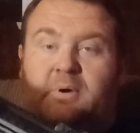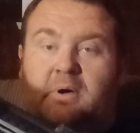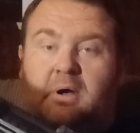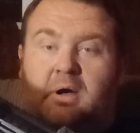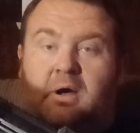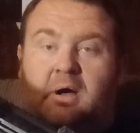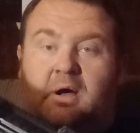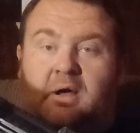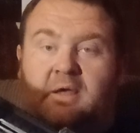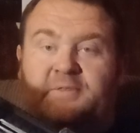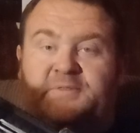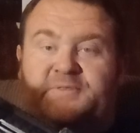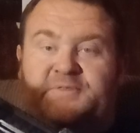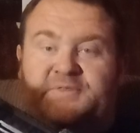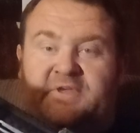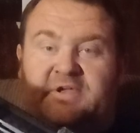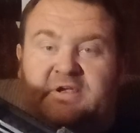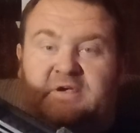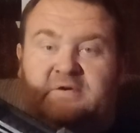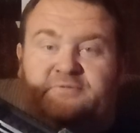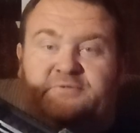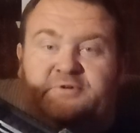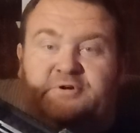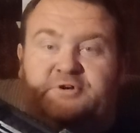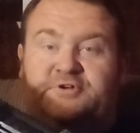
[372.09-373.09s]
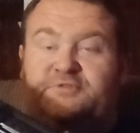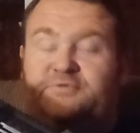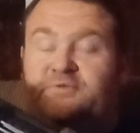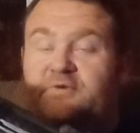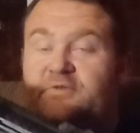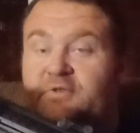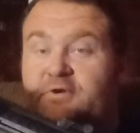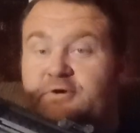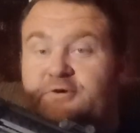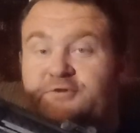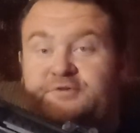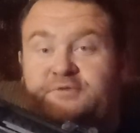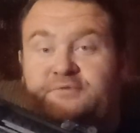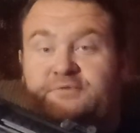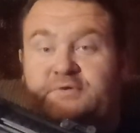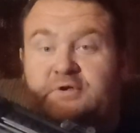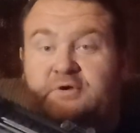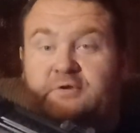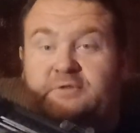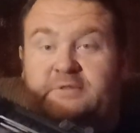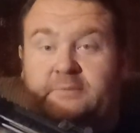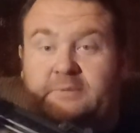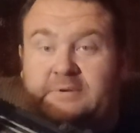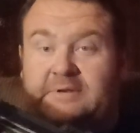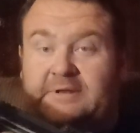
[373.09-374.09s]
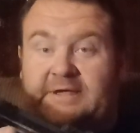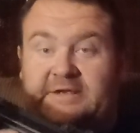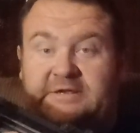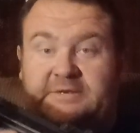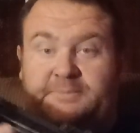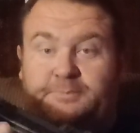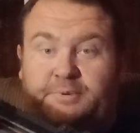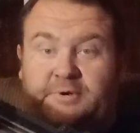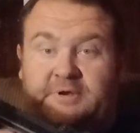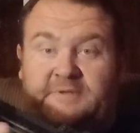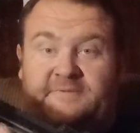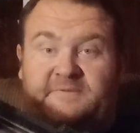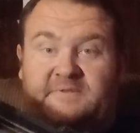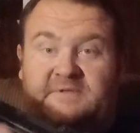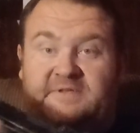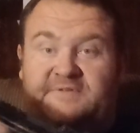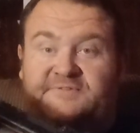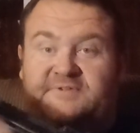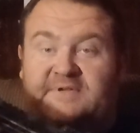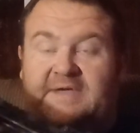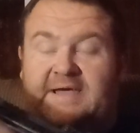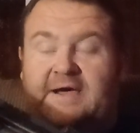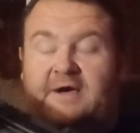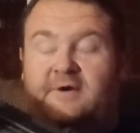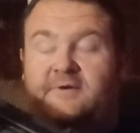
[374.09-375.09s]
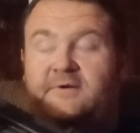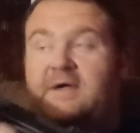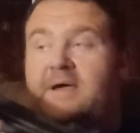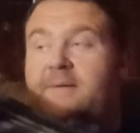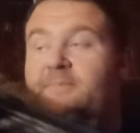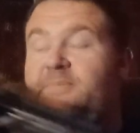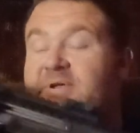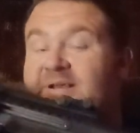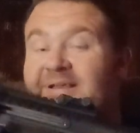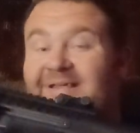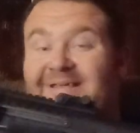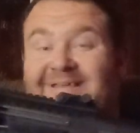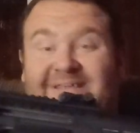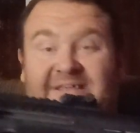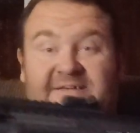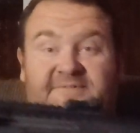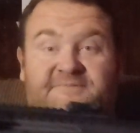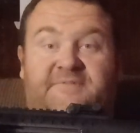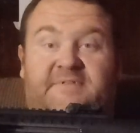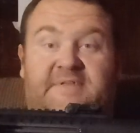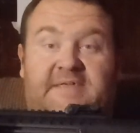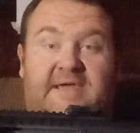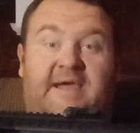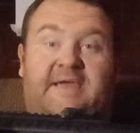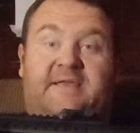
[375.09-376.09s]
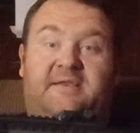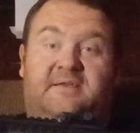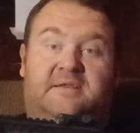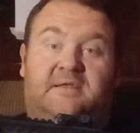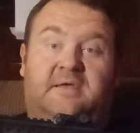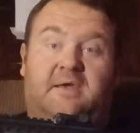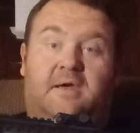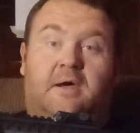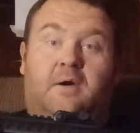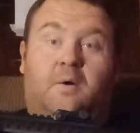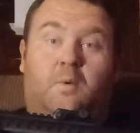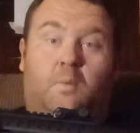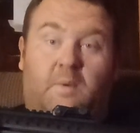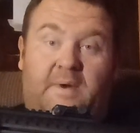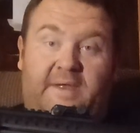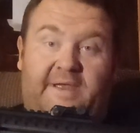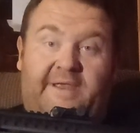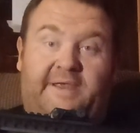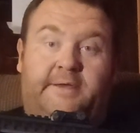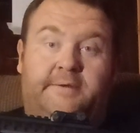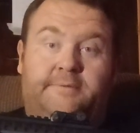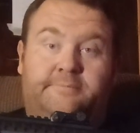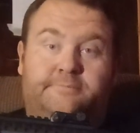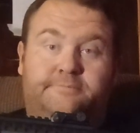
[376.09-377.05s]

on Thingiverse for those of you that would like to print these out. I'm going to give the idea away.